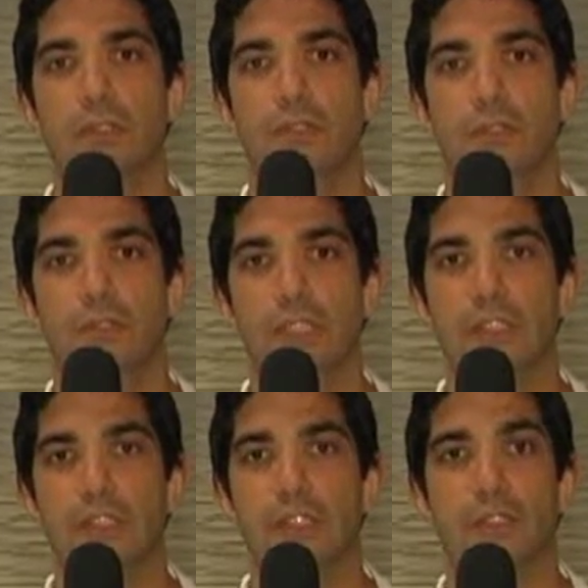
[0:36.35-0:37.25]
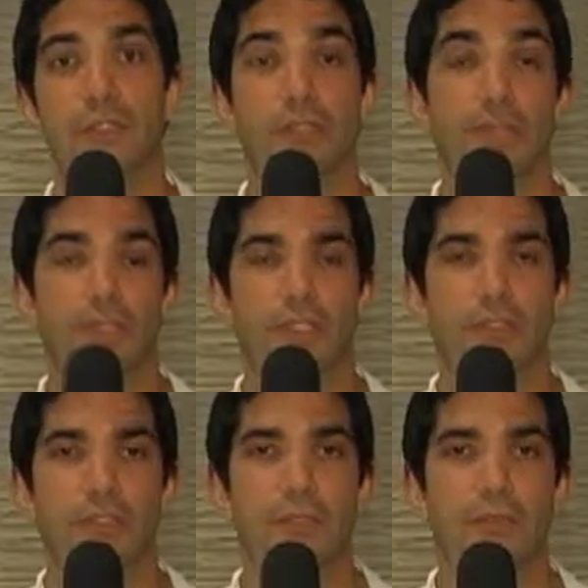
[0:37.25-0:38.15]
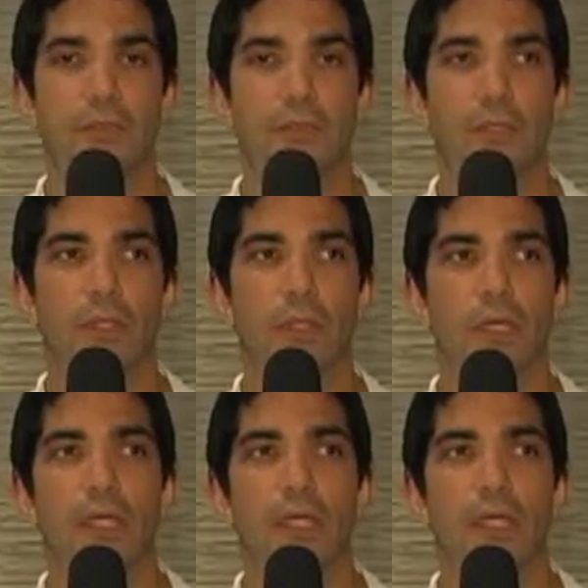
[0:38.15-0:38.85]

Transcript: season here, the summer season, if you will,